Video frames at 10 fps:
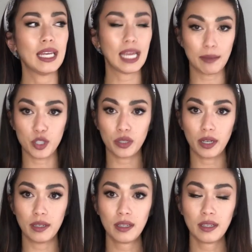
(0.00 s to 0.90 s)
amateur,
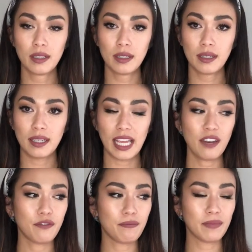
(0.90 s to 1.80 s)

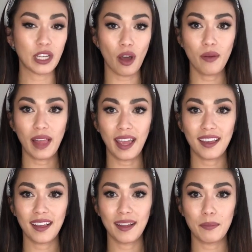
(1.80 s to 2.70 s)
in you know, like
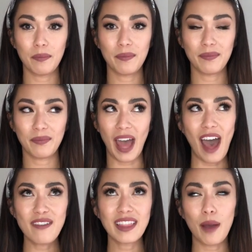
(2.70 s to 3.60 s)

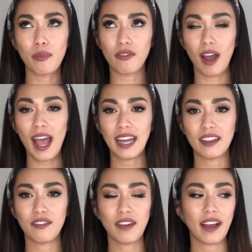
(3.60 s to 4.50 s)
having that pride in the
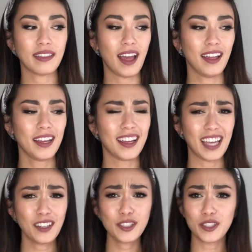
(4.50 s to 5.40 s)
fact that, yeah,
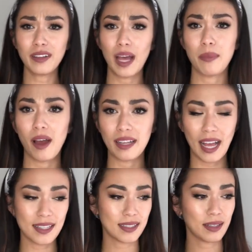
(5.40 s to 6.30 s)
you're starting that
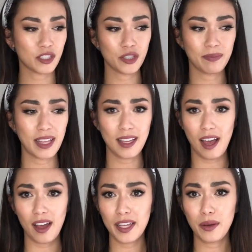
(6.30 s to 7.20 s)
podcast, the
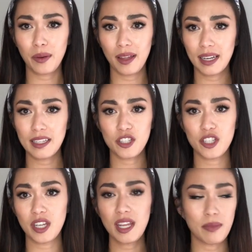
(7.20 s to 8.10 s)
audio quality is
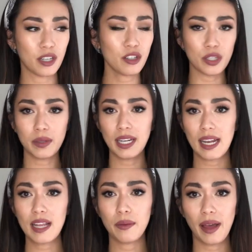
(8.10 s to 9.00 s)
shitty, but you're doing it
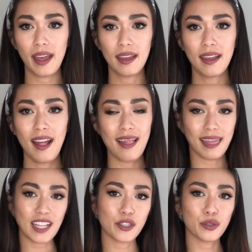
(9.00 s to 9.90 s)
anyway.
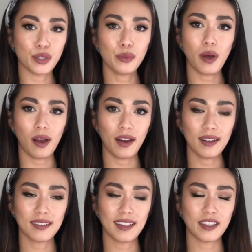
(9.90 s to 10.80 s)
That's who you are.
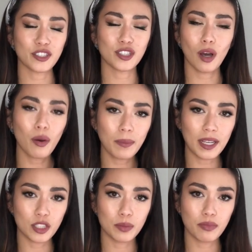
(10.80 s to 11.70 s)
There's so
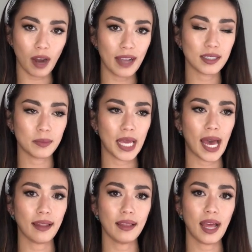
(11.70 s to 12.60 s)
much pride to be had
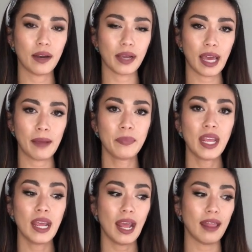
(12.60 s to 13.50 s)
in that, okay?
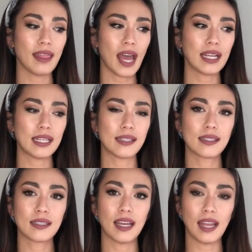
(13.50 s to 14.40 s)
And that is
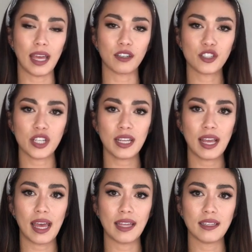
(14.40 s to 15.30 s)
an energy
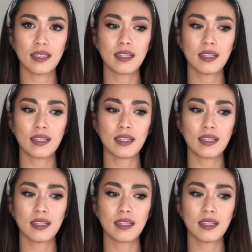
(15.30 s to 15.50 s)
and,